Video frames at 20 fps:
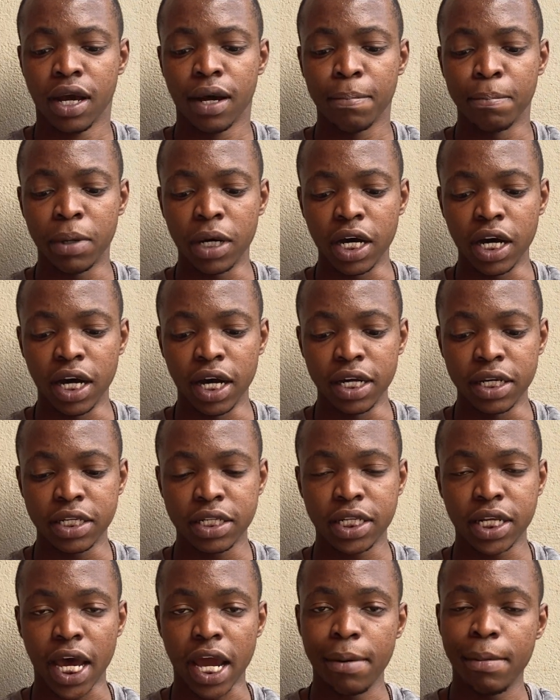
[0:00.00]

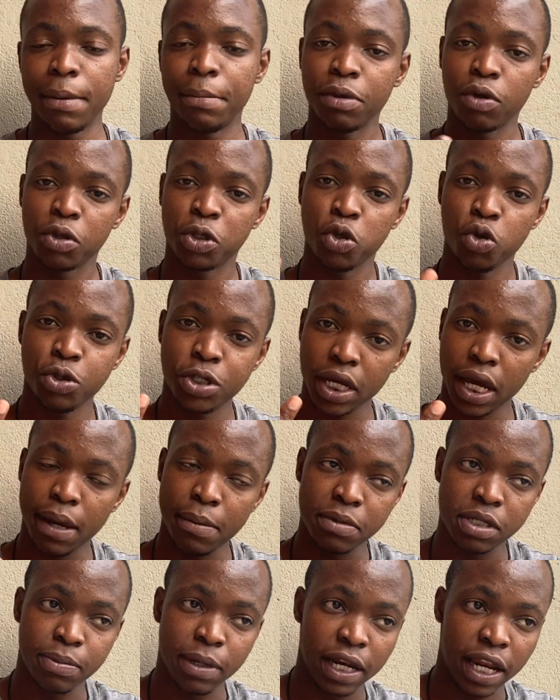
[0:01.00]
But I remember two times
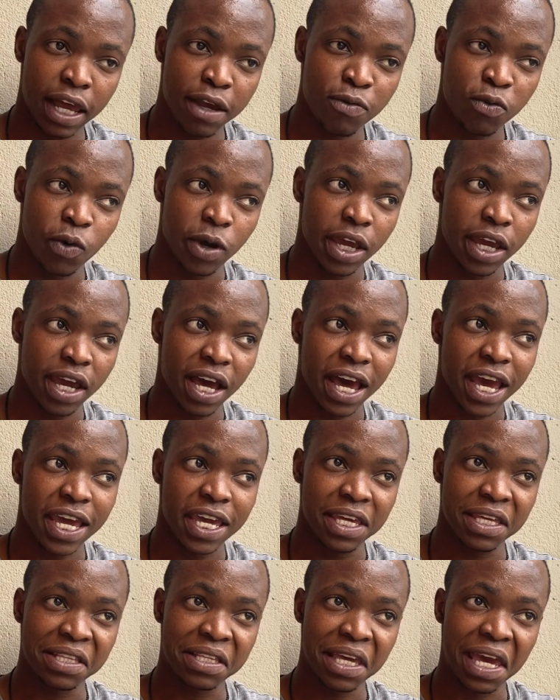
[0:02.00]
in my life where I
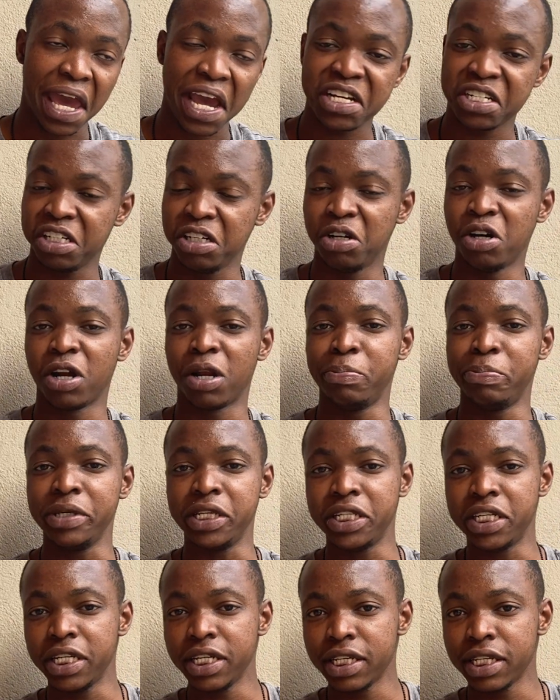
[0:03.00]
actually got a
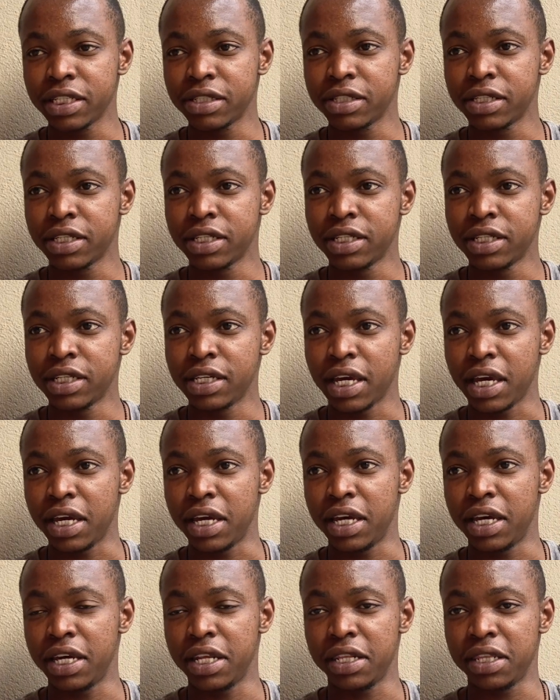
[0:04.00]
beating,
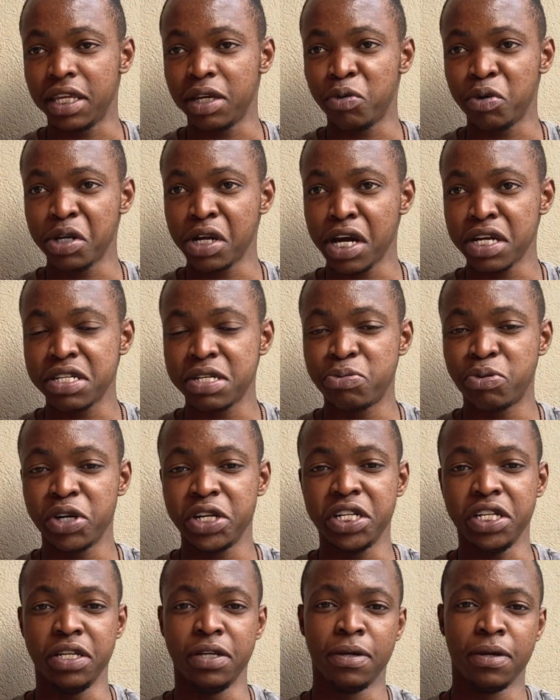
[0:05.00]
and they were not
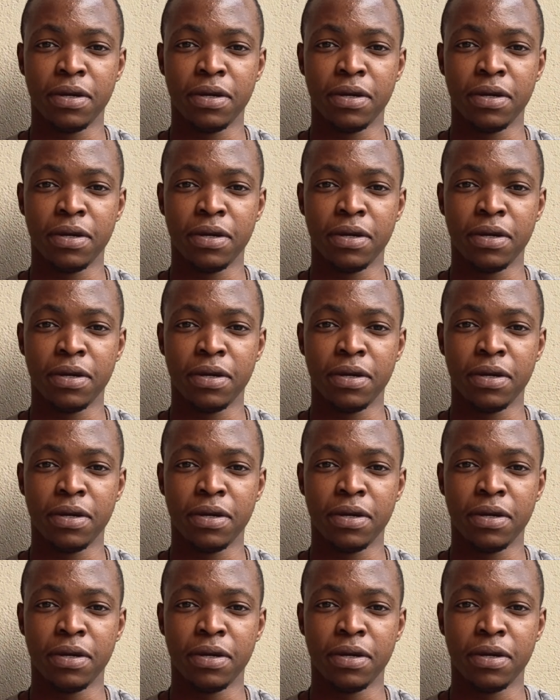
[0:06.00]
pretty.